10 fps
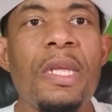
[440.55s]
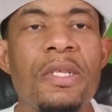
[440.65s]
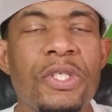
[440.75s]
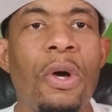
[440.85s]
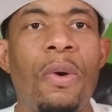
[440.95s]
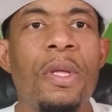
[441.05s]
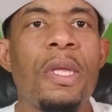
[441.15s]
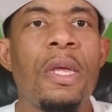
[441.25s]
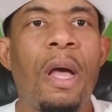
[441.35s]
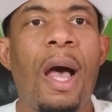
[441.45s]
So
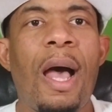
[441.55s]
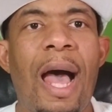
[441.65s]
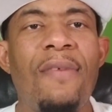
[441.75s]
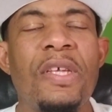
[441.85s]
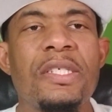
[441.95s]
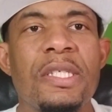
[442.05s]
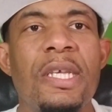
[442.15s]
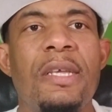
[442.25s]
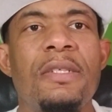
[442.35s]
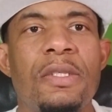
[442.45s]

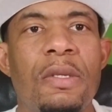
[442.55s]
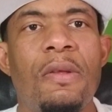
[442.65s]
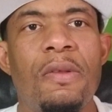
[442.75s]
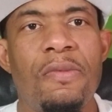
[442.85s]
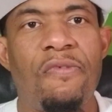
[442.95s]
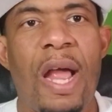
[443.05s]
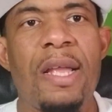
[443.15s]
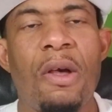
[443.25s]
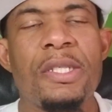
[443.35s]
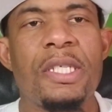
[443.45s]
obviously, Ryan
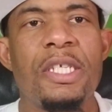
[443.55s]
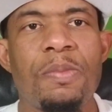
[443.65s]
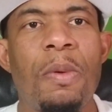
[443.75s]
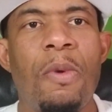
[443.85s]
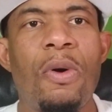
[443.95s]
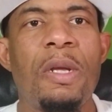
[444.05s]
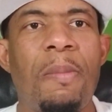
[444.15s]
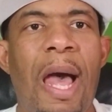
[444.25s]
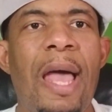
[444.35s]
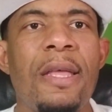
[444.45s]
Garcia is promoted
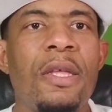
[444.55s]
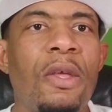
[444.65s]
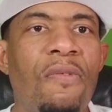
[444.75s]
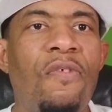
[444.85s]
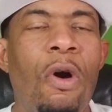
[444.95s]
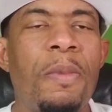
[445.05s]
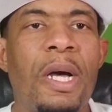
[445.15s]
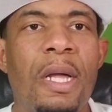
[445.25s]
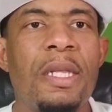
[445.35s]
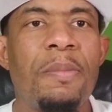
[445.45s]
by former
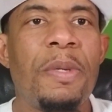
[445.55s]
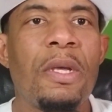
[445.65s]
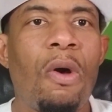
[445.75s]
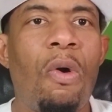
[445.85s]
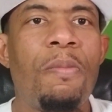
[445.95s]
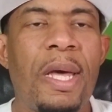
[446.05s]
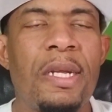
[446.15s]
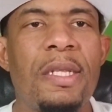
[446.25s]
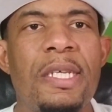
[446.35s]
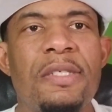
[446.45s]
Olympic gold
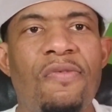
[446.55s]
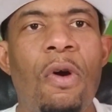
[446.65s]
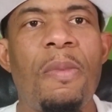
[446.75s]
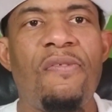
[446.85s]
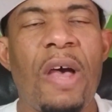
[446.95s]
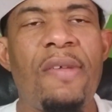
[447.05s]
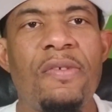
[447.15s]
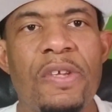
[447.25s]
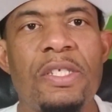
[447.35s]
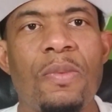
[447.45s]
medalist, former
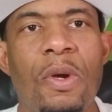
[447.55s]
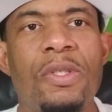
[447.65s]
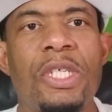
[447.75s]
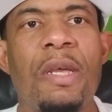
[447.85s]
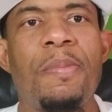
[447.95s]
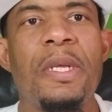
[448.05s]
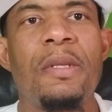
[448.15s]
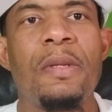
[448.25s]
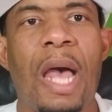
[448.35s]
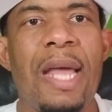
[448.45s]
five-division world
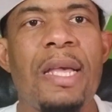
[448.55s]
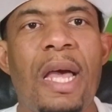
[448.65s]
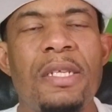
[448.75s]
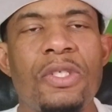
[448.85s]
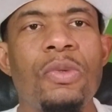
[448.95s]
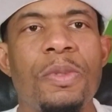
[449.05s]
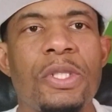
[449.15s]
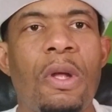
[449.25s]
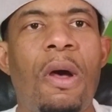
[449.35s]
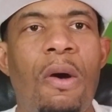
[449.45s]
champion, iconic
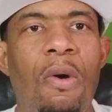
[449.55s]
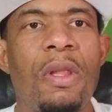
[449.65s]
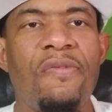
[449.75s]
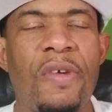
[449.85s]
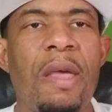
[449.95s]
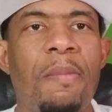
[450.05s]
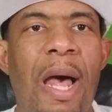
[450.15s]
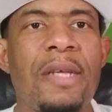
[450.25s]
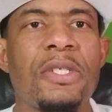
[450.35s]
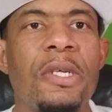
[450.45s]
superstar, Hall of Fame
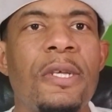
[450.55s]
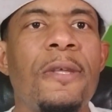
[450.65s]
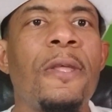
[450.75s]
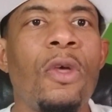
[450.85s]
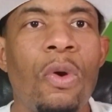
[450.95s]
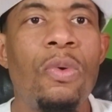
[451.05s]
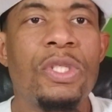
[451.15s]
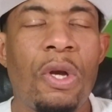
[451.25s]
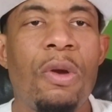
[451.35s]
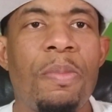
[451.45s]
boxer, who
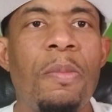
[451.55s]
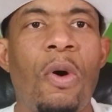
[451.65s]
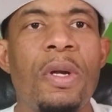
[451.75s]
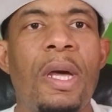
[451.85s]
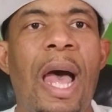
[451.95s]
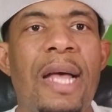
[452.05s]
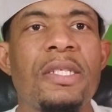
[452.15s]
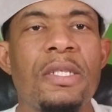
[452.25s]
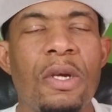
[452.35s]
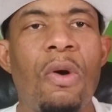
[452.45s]
turned promoter
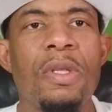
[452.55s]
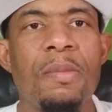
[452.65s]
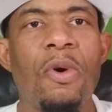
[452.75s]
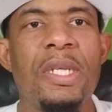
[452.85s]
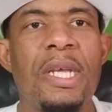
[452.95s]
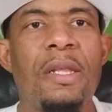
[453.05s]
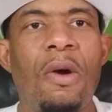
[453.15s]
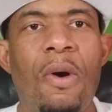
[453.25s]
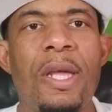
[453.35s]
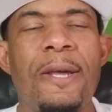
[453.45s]
Oscar the Golden Boy De La
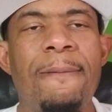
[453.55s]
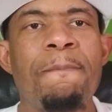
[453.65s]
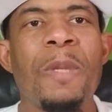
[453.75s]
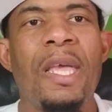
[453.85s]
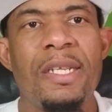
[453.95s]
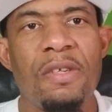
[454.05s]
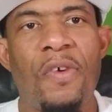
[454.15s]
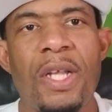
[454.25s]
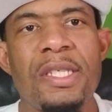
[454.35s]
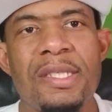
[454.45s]
Hoya. And
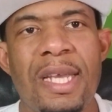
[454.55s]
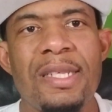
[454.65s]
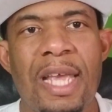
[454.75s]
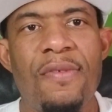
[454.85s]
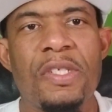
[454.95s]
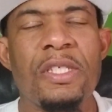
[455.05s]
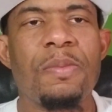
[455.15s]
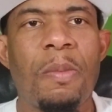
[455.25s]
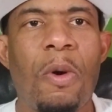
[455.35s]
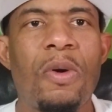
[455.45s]
Gervonta Tank Davis is
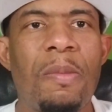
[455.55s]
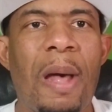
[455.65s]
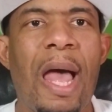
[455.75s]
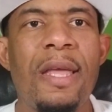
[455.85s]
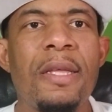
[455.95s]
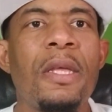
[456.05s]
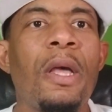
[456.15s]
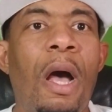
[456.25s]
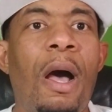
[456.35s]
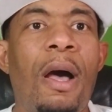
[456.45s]
promoted by
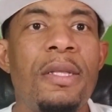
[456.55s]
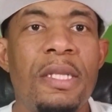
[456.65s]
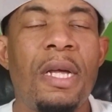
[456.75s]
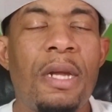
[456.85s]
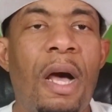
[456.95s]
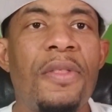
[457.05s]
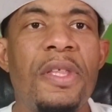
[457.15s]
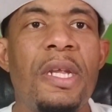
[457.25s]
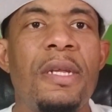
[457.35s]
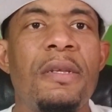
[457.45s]
none
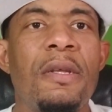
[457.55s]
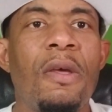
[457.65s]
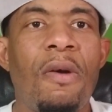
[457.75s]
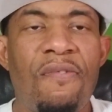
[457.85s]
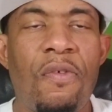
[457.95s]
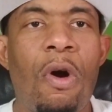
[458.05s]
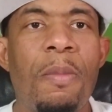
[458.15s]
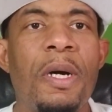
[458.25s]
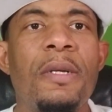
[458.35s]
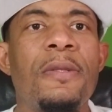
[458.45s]
other than
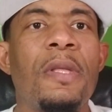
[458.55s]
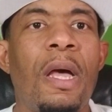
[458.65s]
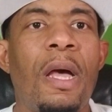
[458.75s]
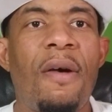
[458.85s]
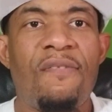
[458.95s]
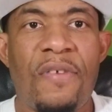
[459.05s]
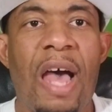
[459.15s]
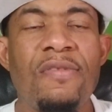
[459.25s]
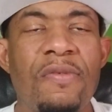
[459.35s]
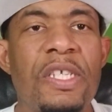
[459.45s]
former
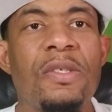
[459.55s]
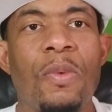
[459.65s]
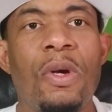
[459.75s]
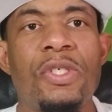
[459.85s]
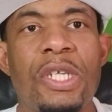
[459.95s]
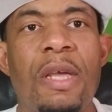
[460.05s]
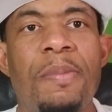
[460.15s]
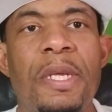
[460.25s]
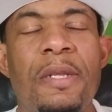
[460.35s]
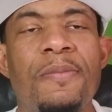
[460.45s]
five-division world
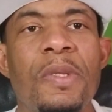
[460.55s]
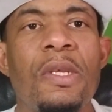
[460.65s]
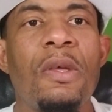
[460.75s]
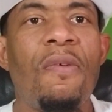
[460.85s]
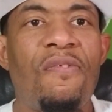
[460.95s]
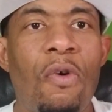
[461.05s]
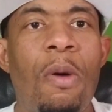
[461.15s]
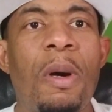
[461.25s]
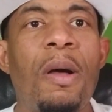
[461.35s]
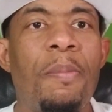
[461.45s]
champion,
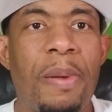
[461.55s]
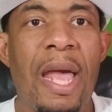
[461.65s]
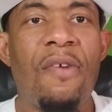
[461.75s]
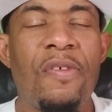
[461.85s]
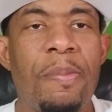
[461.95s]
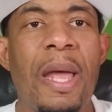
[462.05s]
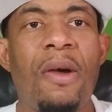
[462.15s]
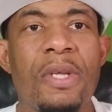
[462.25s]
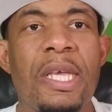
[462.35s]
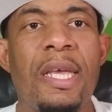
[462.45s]
former
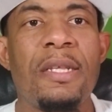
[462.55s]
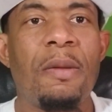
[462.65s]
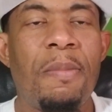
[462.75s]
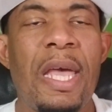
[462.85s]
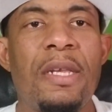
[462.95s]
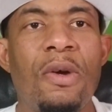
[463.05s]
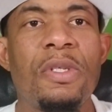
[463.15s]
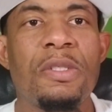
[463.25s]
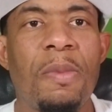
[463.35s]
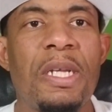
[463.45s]
pound-for-pound king, the man
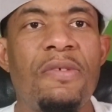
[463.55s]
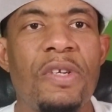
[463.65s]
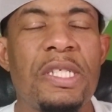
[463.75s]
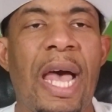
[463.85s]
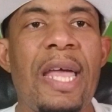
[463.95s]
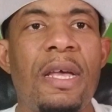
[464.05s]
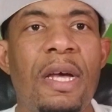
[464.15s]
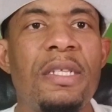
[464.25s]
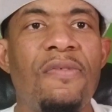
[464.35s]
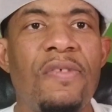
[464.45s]
known as Money, retired,
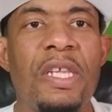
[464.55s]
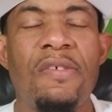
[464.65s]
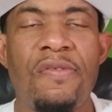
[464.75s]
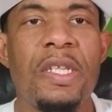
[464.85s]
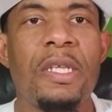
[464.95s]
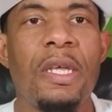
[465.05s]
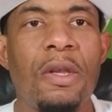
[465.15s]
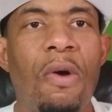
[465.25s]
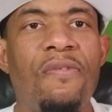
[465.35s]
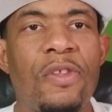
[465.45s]
undefeated,
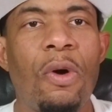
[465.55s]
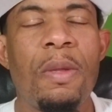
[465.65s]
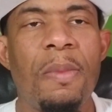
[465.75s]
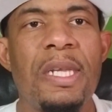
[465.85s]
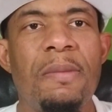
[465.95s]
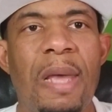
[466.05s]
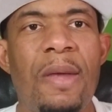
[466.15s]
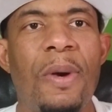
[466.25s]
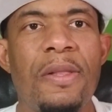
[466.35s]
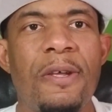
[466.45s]
50-0, Floyd Money
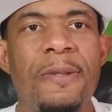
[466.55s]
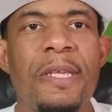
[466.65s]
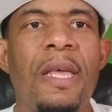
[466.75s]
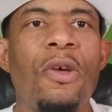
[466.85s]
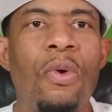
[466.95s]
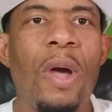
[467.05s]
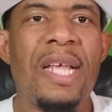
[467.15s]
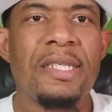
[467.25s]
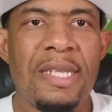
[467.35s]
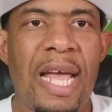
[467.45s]
Mayweather, who
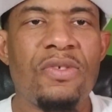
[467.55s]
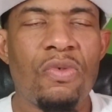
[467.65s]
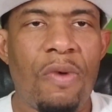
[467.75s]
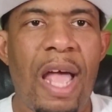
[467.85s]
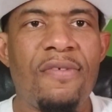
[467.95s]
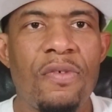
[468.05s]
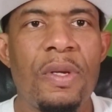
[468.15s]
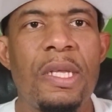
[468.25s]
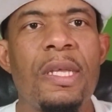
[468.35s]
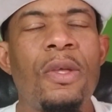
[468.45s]
has a natural
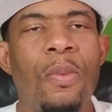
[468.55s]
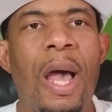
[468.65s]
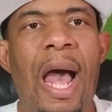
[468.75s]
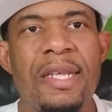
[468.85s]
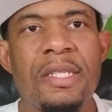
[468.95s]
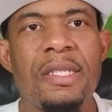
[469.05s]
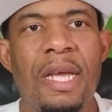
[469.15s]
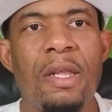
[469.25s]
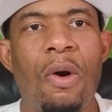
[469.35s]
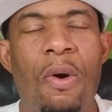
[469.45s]
rivalry with Oscar
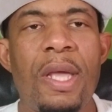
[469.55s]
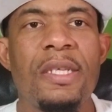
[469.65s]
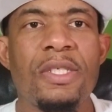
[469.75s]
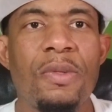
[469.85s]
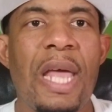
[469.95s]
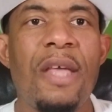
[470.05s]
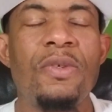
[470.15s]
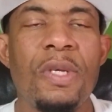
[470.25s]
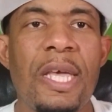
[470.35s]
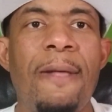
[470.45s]
De La Hoya. So now
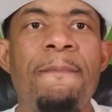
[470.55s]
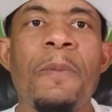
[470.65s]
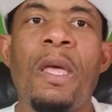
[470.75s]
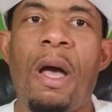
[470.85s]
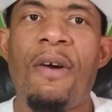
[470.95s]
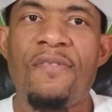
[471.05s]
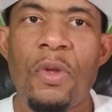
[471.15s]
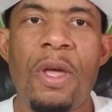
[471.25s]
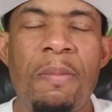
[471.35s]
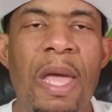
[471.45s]
you get
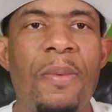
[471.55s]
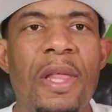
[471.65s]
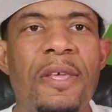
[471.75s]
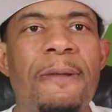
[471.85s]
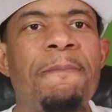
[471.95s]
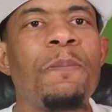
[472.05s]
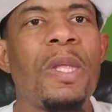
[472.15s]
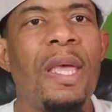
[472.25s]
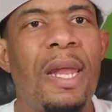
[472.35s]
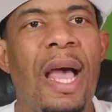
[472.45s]
Floyd Mayweather
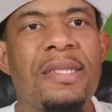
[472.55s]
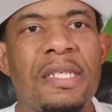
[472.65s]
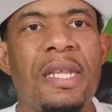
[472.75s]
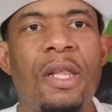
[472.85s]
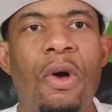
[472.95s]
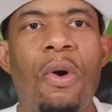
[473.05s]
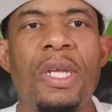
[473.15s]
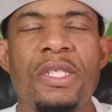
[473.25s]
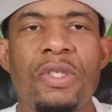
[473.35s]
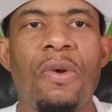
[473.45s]
and Oscar De La
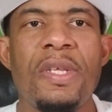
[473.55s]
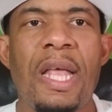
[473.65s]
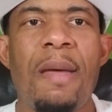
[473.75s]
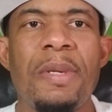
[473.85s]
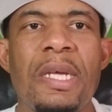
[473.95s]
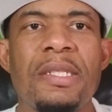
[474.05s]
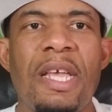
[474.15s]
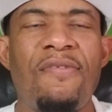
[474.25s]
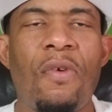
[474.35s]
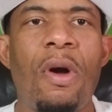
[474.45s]
Hoya storyline because
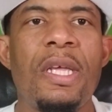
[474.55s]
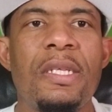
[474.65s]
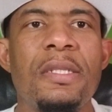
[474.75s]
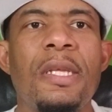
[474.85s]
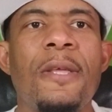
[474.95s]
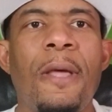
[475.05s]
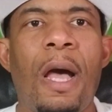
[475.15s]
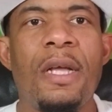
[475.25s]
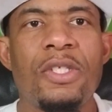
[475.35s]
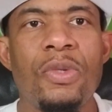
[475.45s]
they fought in
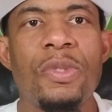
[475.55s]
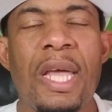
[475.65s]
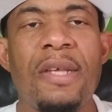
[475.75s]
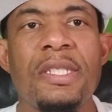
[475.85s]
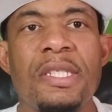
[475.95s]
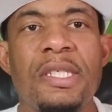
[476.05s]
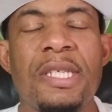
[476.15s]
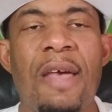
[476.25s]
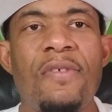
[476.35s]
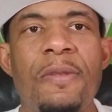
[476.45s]

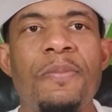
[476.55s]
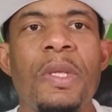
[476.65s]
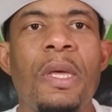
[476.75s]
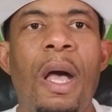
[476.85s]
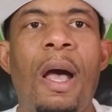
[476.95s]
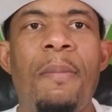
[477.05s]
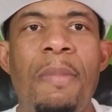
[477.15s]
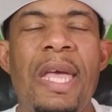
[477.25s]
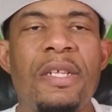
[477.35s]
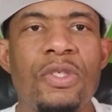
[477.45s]
2007,
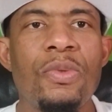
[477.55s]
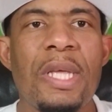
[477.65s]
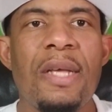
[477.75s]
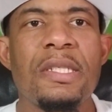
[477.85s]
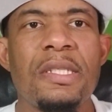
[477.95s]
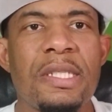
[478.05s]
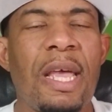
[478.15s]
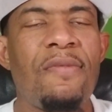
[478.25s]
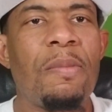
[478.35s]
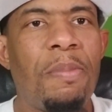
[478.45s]
May of 2007.